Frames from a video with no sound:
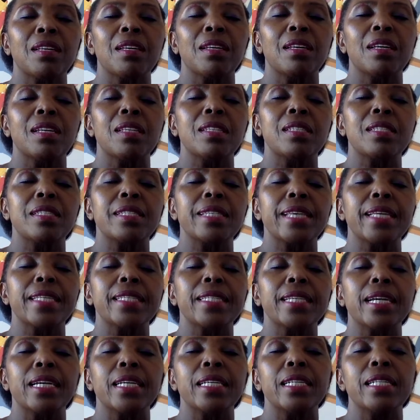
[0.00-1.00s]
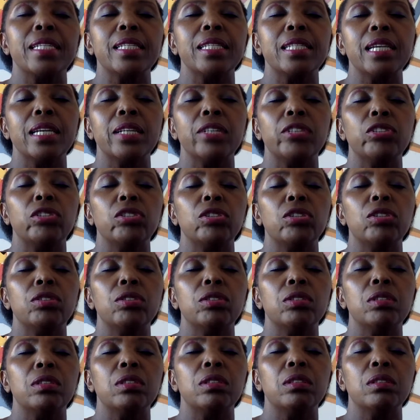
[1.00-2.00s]
and setting an
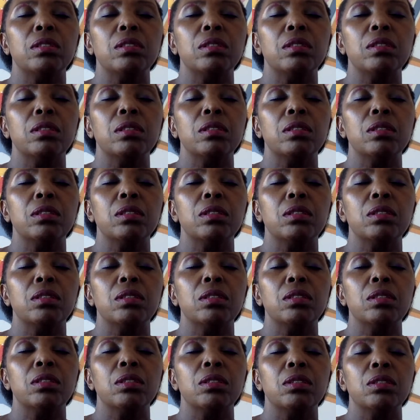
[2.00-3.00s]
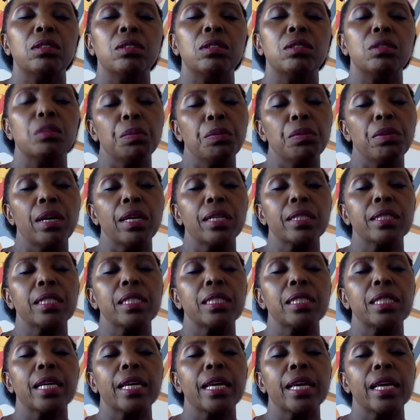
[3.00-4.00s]
intention to practice
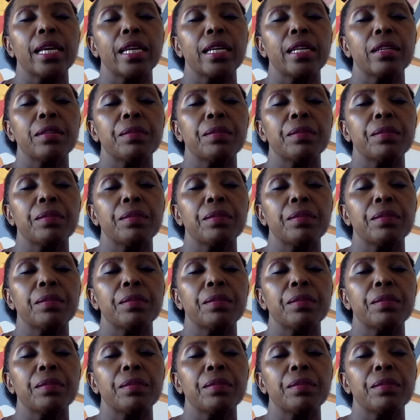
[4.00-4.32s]
again.